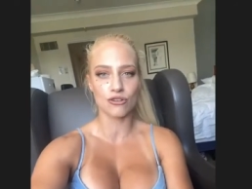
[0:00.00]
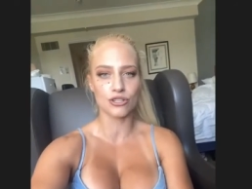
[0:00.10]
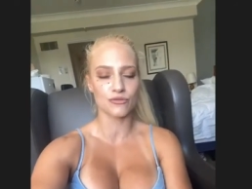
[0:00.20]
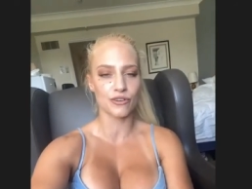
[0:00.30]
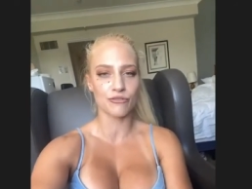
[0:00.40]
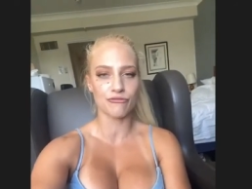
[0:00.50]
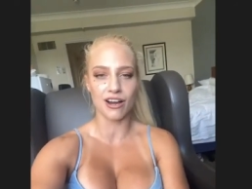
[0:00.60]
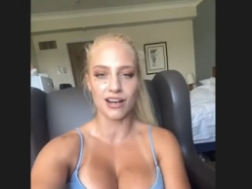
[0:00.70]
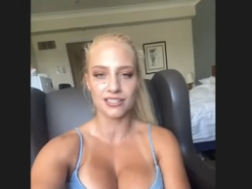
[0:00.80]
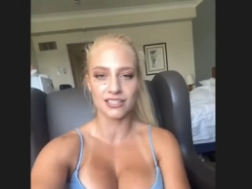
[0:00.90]
She's very
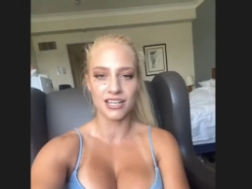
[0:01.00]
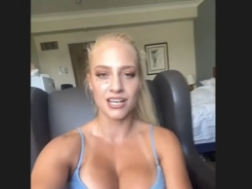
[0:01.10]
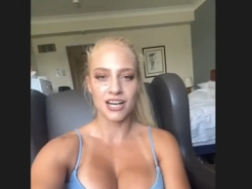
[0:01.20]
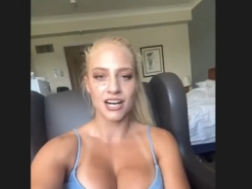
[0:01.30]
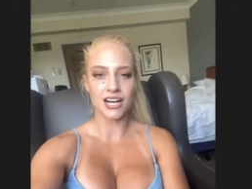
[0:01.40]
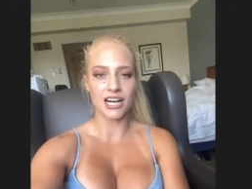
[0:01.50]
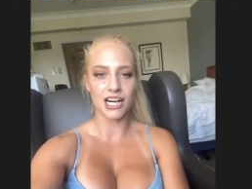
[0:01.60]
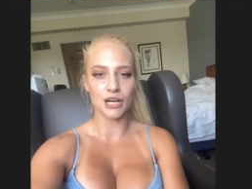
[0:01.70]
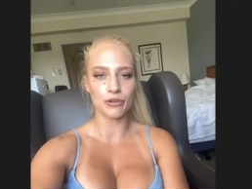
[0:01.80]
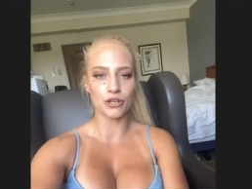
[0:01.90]
fast,
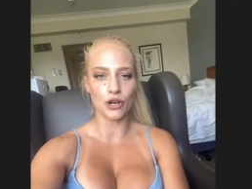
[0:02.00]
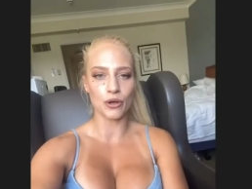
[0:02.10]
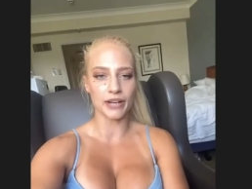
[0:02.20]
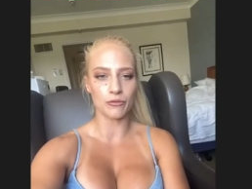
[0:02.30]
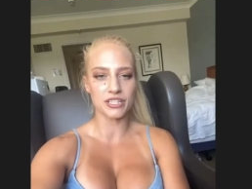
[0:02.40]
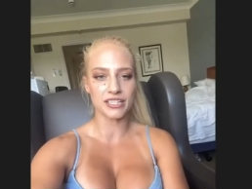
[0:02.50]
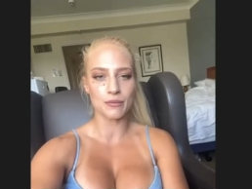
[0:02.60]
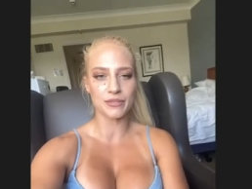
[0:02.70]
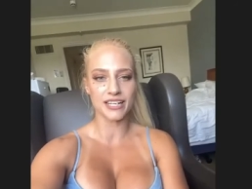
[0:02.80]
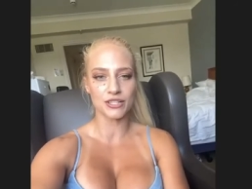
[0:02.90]
you know, and it would just
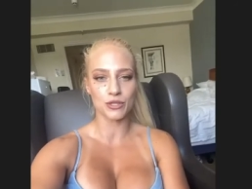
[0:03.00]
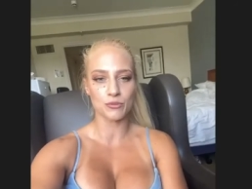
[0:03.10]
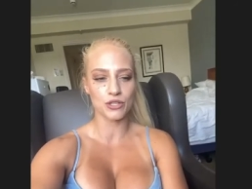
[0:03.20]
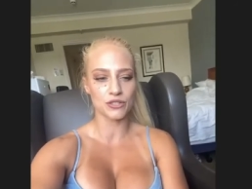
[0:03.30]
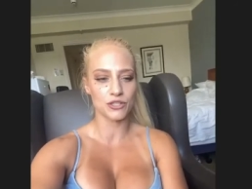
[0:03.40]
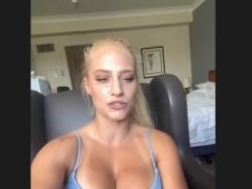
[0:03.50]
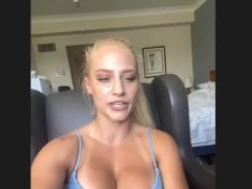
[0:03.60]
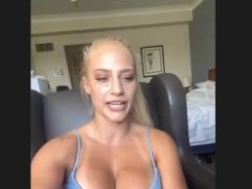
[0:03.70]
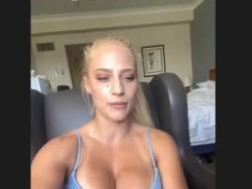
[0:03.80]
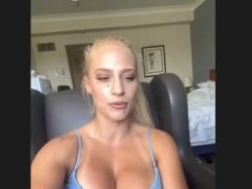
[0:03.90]
come down to, I suppose, if she's going
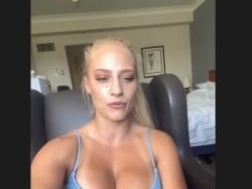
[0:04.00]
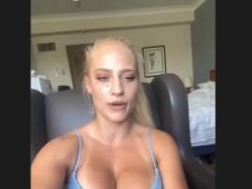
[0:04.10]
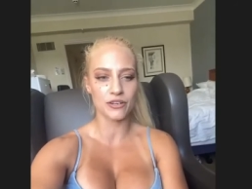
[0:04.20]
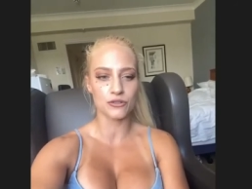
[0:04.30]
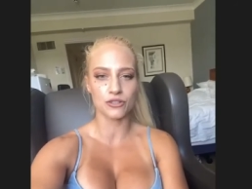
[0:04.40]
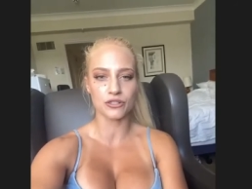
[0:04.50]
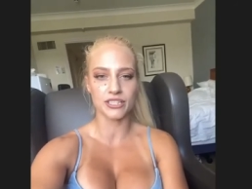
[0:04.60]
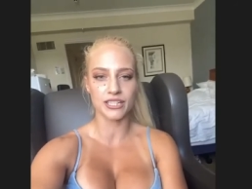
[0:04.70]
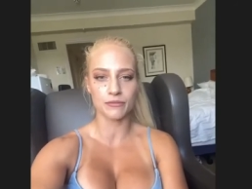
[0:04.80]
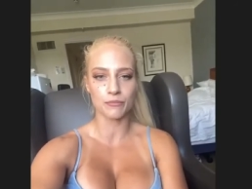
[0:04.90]
to keep her range or she's going to
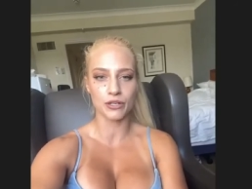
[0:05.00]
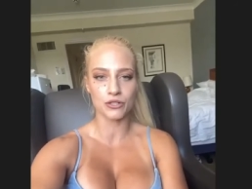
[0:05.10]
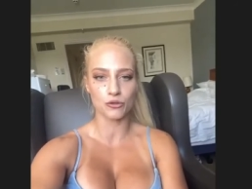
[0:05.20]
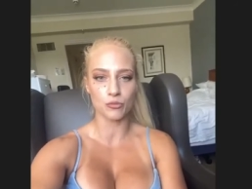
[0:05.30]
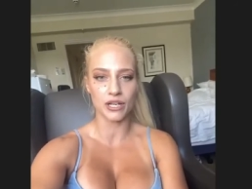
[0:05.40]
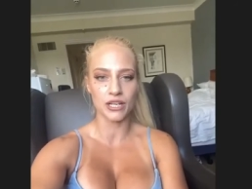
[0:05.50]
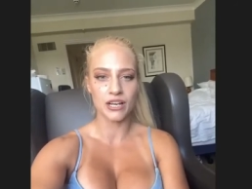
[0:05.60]
sit and punch with me,